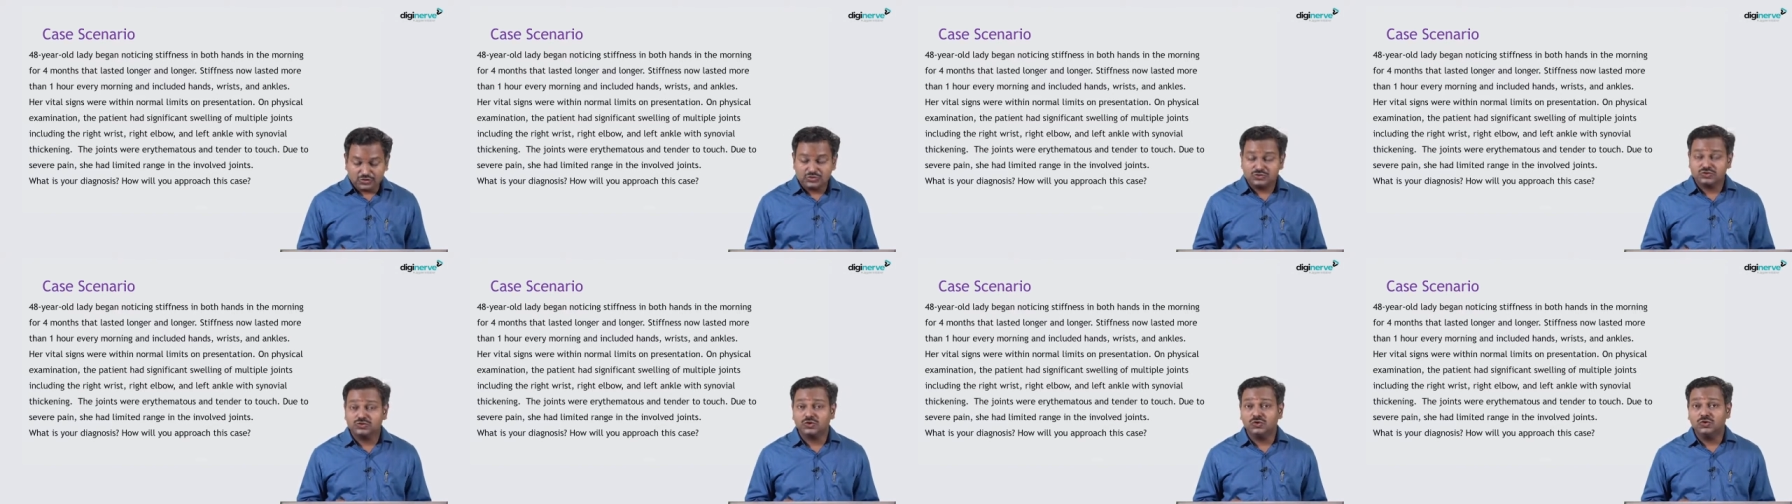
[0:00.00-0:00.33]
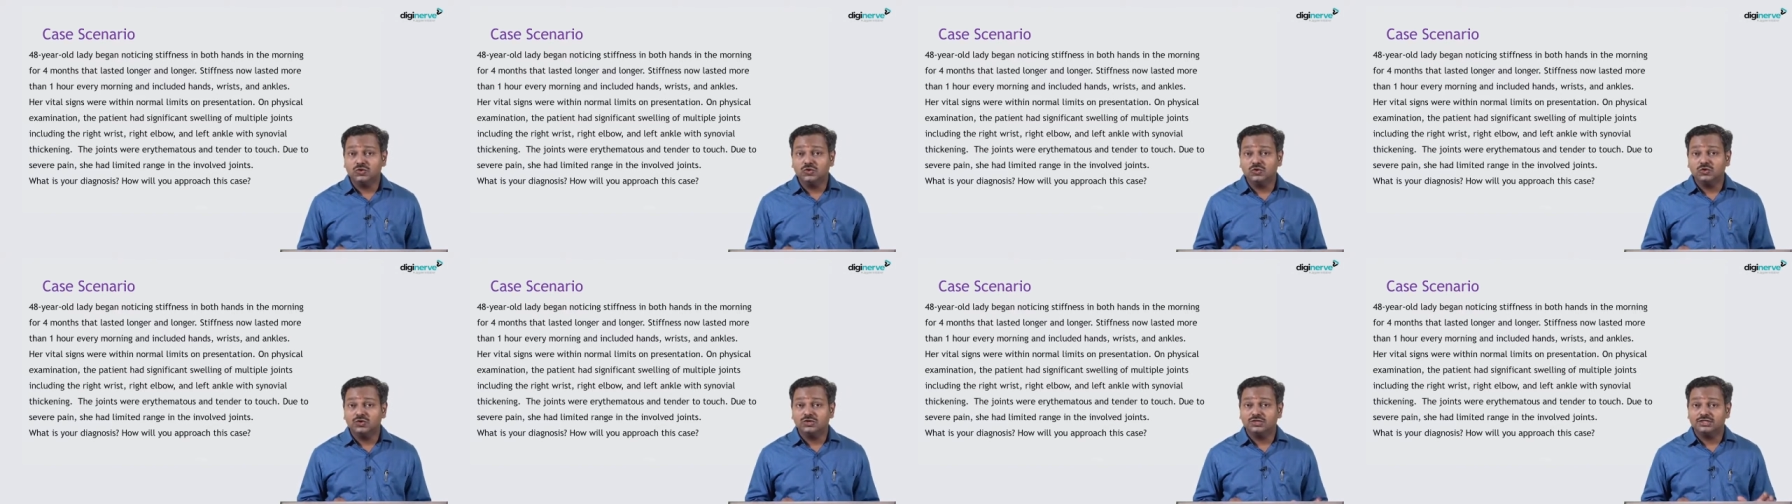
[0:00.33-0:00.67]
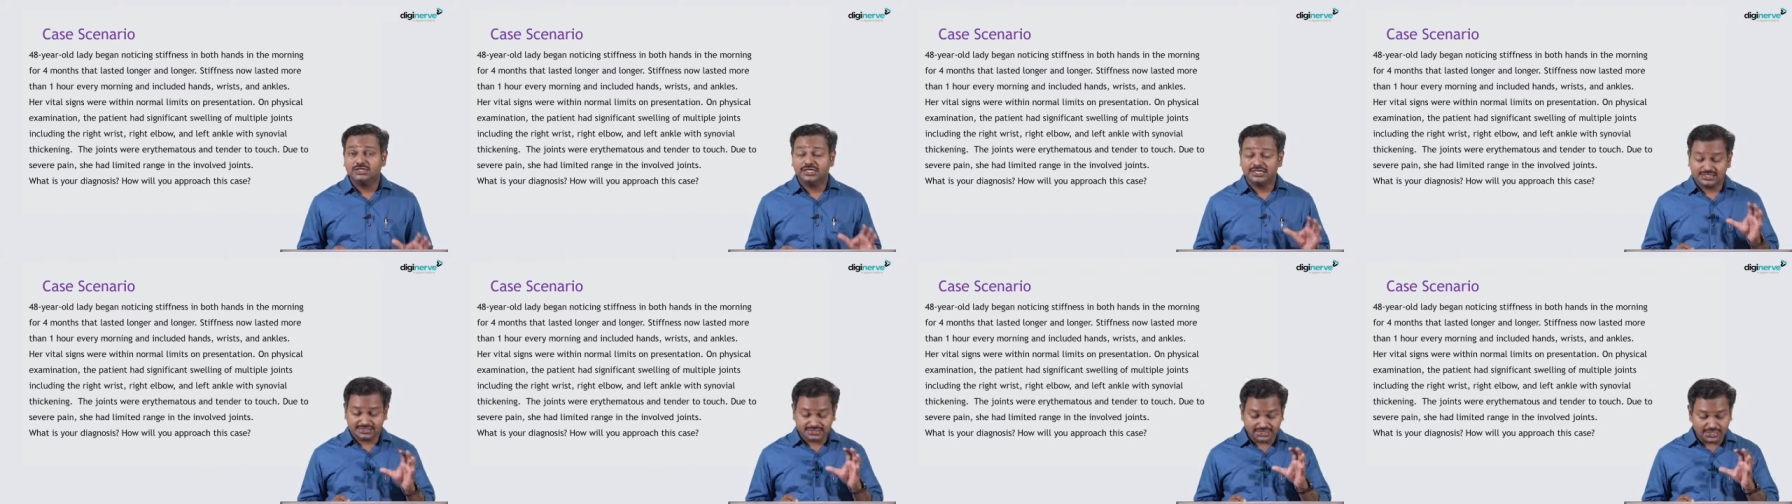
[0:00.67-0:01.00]
So
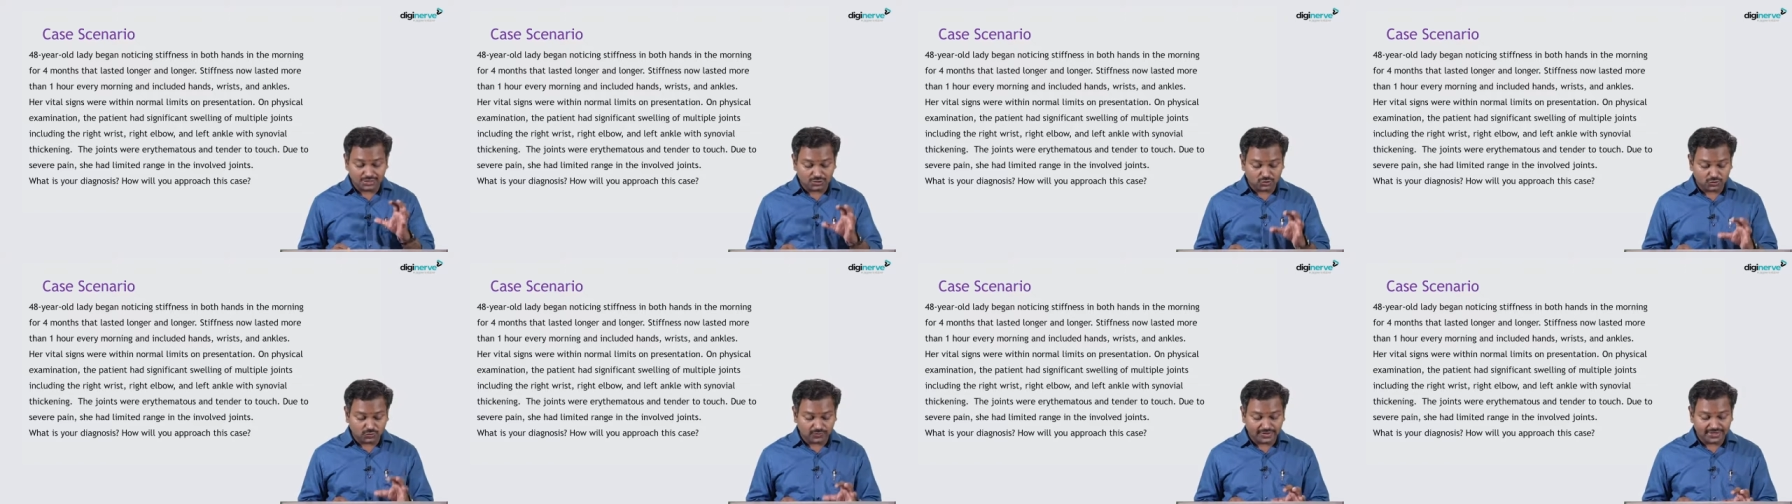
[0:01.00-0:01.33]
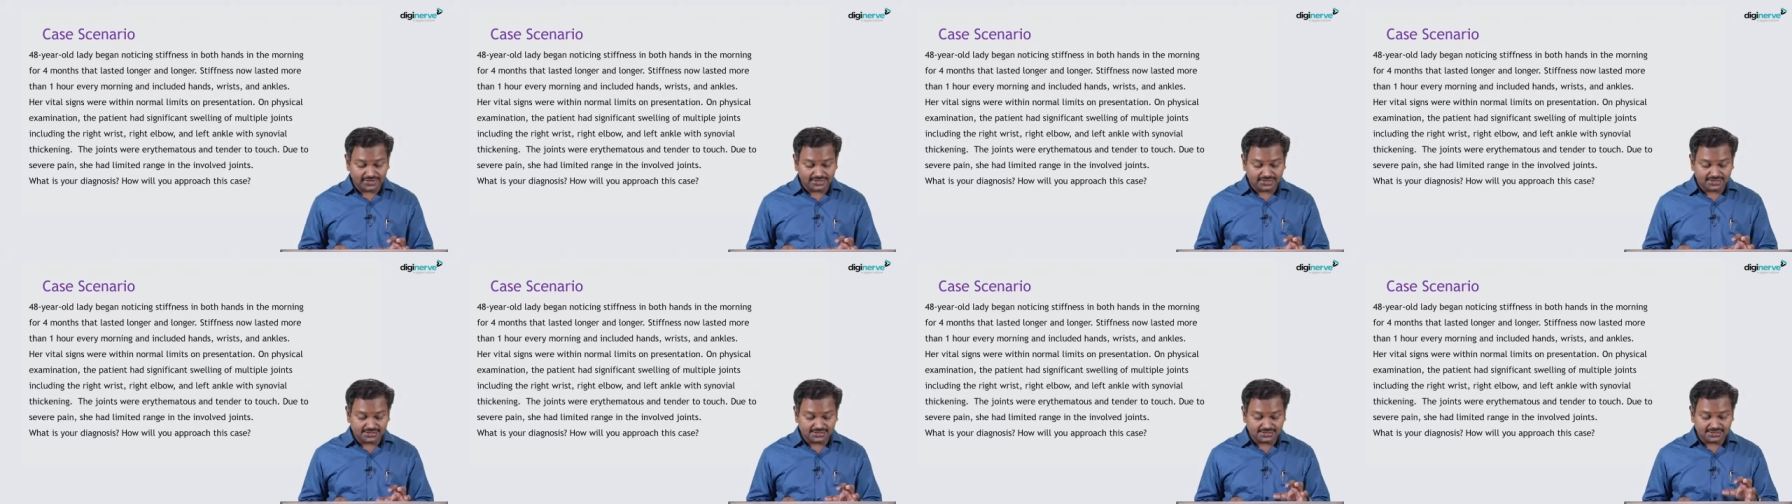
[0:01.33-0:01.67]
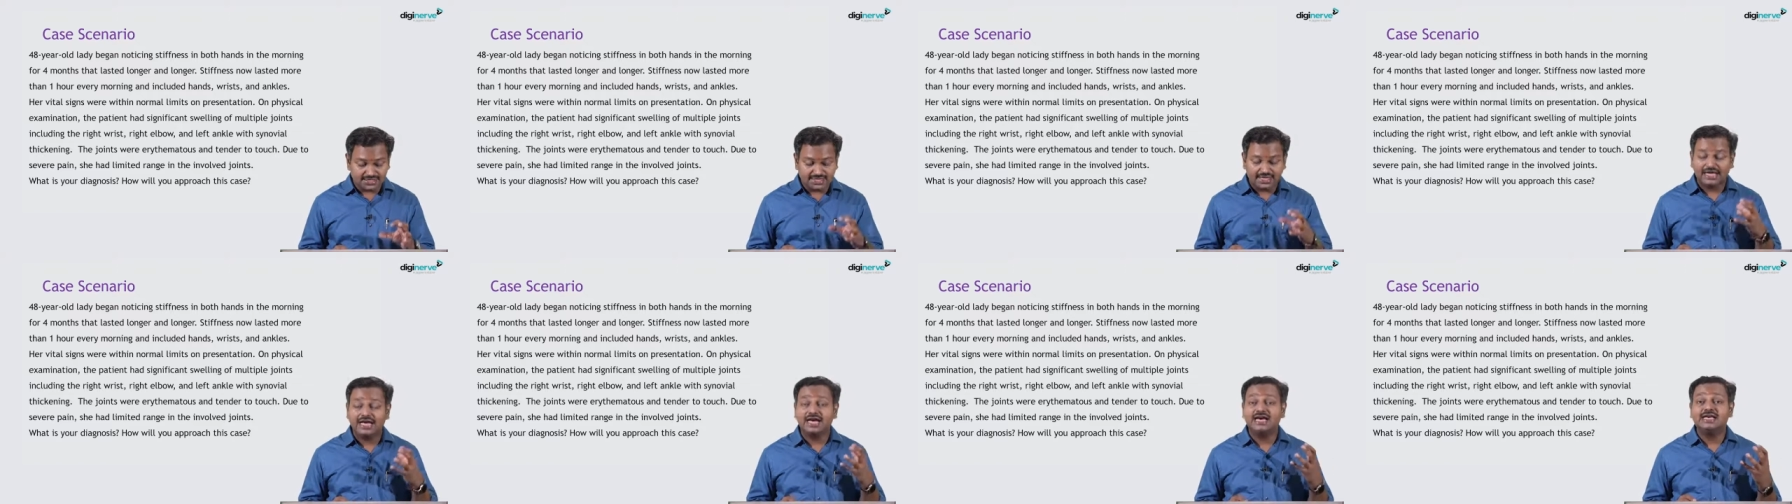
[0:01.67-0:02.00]
there is synovitis
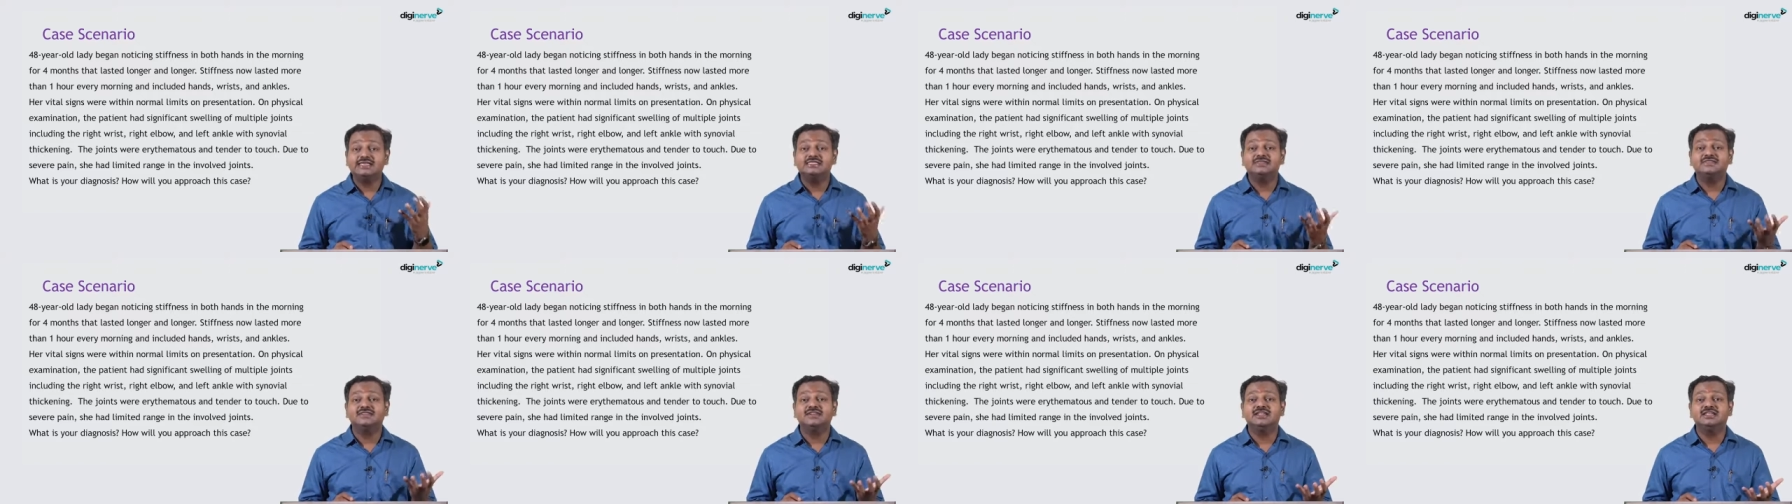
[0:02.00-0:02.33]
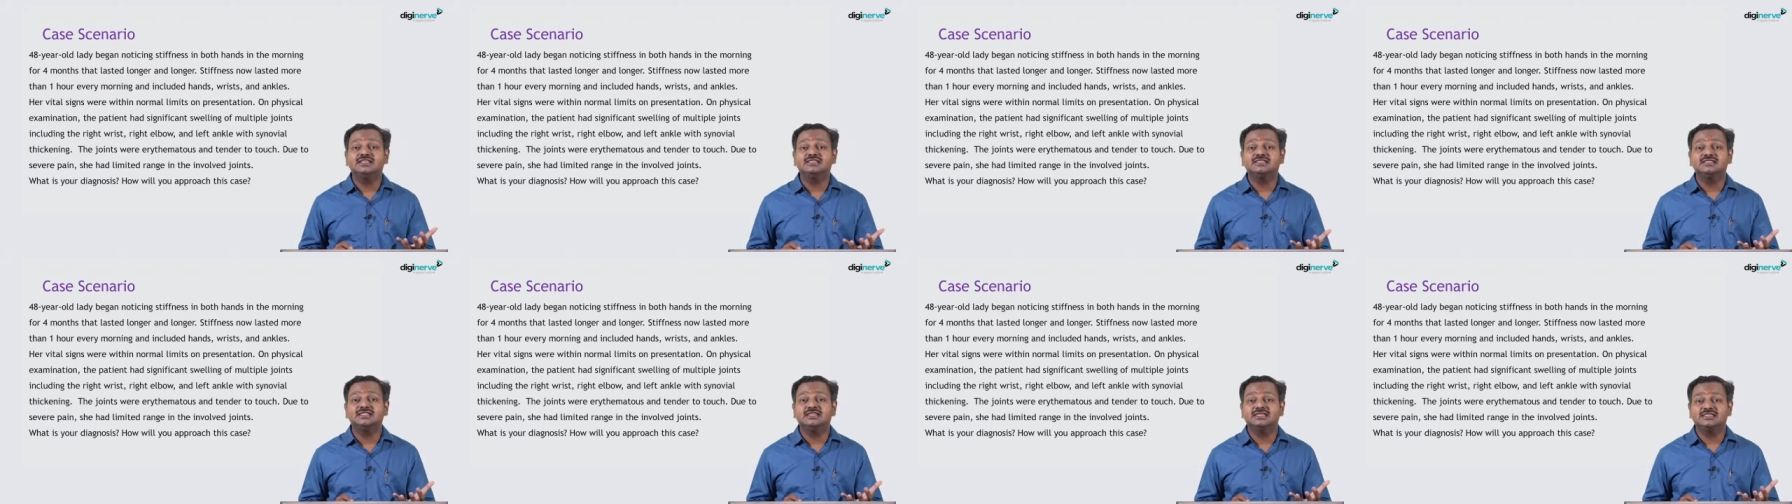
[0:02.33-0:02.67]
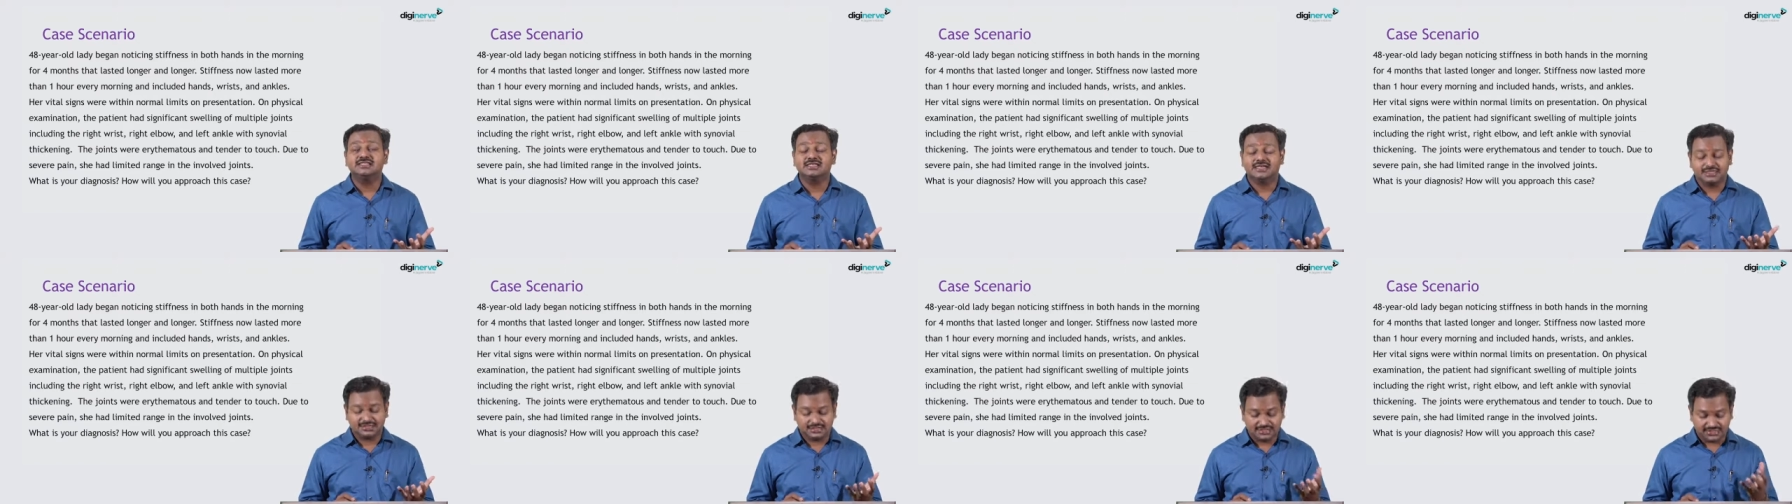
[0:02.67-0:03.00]
as well as there
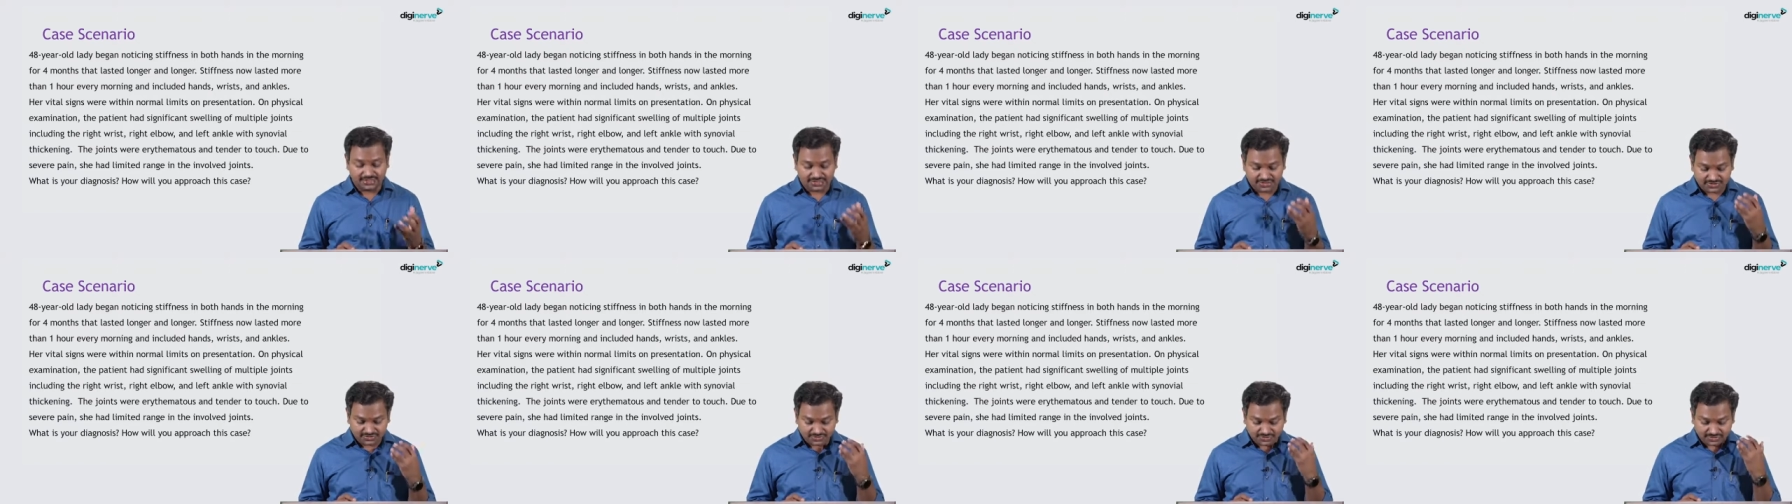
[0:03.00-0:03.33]
is arthritis.